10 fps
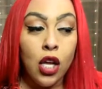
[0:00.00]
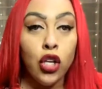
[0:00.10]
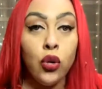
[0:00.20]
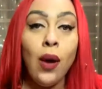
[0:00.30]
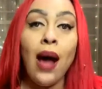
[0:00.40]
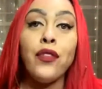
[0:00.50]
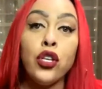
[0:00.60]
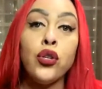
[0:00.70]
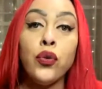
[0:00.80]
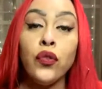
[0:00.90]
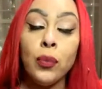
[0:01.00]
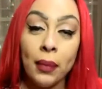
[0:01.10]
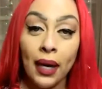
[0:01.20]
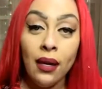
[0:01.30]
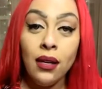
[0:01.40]
you have to do for
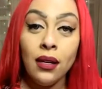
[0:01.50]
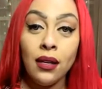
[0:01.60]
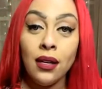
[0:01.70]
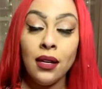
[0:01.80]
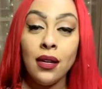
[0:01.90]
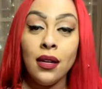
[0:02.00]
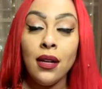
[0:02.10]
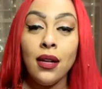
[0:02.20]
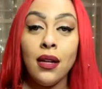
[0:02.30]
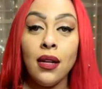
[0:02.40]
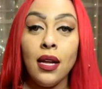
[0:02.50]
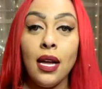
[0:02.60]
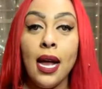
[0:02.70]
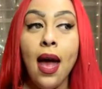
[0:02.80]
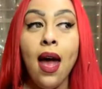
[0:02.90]
me.
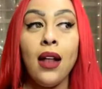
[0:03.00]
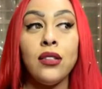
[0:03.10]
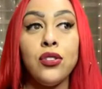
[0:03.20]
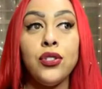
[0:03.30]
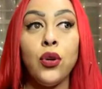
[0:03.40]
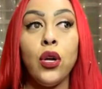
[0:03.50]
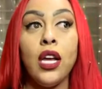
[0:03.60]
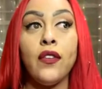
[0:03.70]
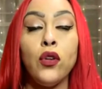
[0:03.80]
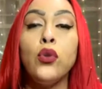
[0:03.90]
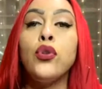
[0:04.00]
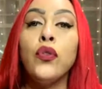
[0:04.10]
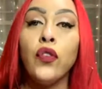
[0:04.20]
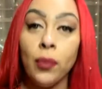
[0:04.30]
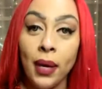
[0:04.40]
And if you do
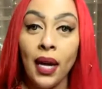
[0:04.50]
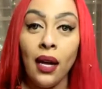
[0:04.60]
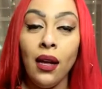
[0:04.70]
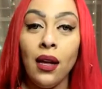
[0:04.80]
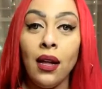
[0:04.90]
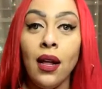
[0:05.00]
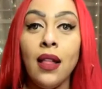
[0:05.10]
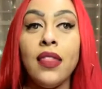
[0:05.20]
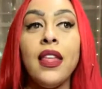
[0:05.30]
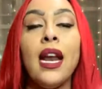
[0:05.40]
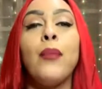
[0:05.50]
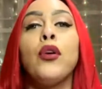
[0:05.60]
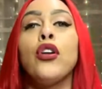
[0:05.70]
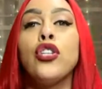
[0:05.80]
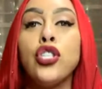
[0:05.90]
for me, then I'm
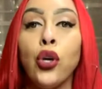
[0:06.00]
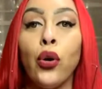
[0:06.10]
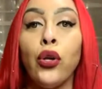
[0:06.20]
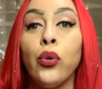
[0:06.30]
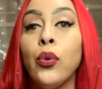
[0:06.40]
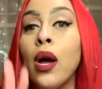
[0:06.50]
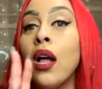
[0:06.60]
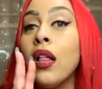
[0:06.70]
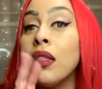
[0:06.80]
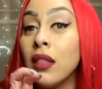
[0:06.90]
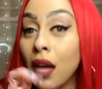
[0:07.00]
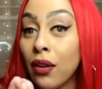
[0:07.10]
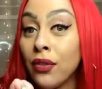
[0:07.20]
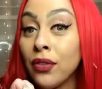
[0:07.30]
going to show you love.